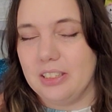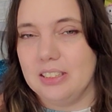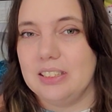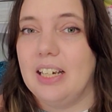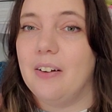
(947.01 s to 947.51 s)

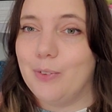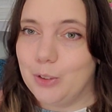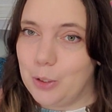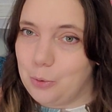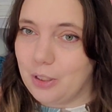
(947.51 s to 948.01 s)
because they have
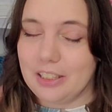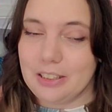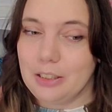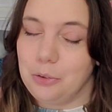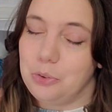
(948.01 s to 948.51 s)
their own kind
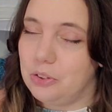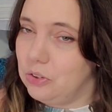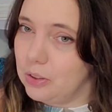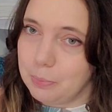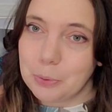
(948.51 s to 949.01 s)
of ghost
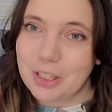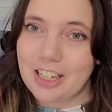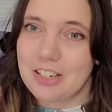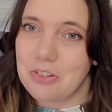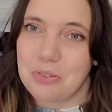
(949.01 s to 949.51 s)
and spooky
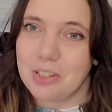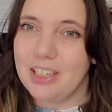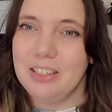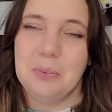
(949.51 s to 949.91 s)
history,